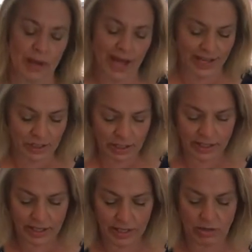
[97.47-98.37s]
but
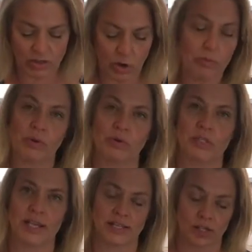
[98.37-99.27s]
actually
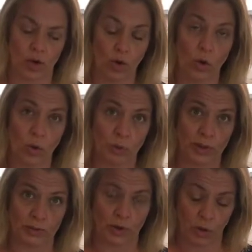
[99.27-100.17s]
non-processed whole
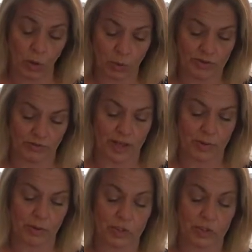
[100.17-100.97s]
wheat flour,